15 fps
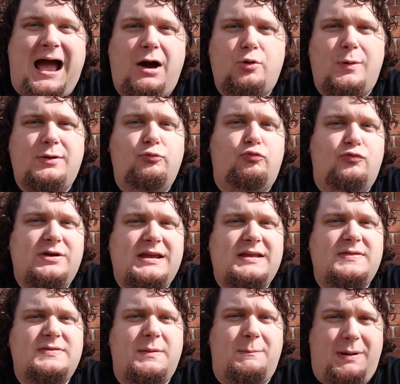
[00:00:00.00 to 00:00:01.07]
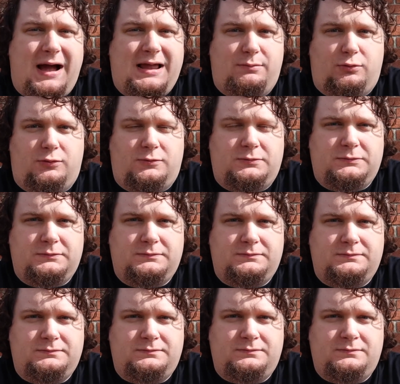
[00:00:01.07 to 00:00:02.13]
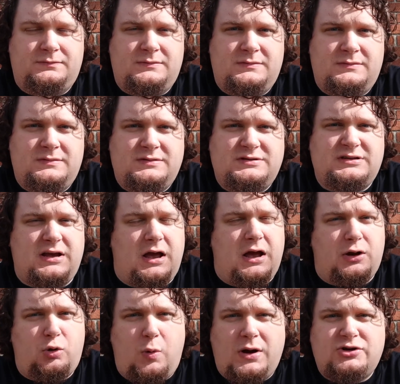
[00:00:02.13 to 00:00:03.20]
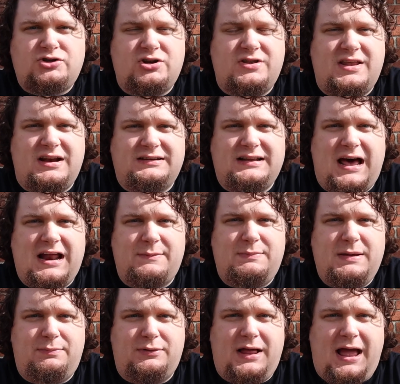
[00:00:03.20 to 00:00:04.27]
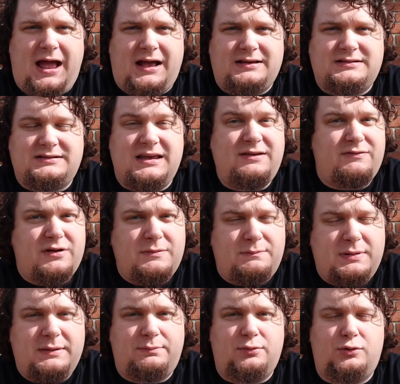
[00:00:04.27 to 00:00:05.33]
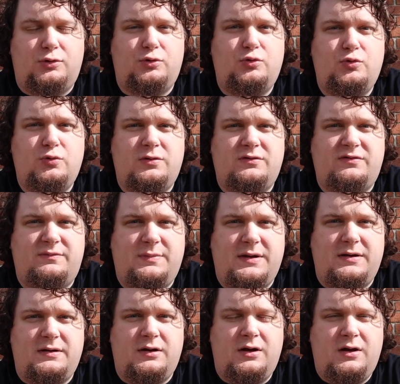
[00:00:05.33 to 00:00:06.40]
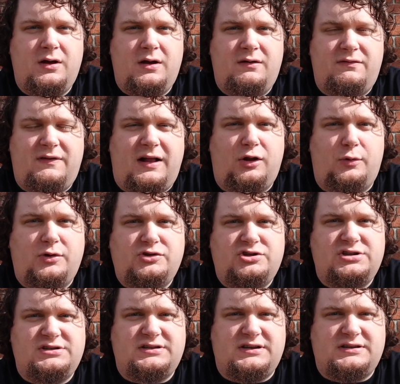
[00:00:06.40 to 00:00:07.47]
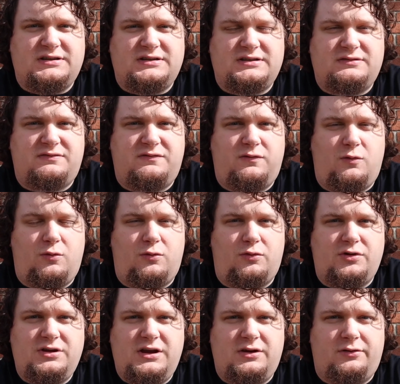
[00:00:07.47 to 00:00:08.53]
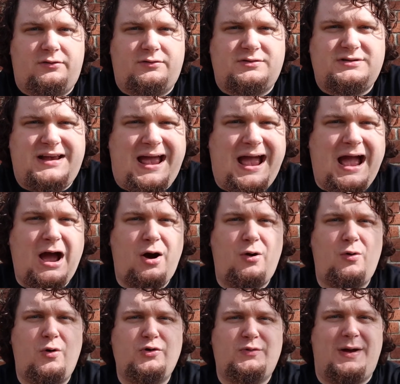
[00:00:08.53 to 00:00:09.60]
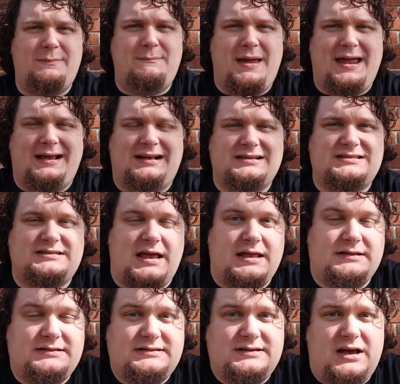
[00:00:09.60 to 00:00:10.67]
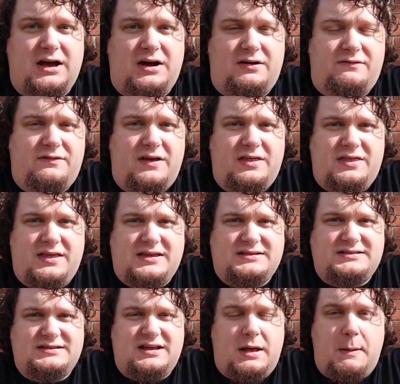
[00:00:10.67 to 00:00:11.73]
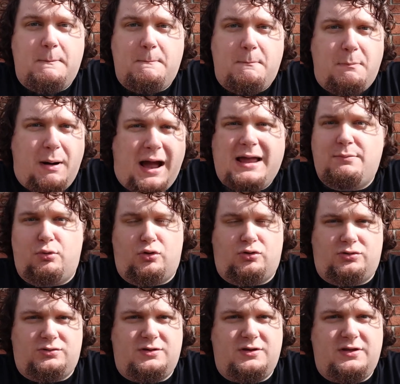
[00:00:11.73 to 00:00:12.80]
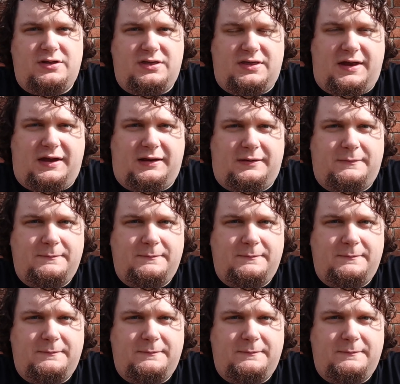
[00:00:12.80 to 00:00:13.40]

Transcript: how do I read the Bible? It's a question that a lot of people ask, even people who have been following Jesus for years. How do I make sense of this Bible thing?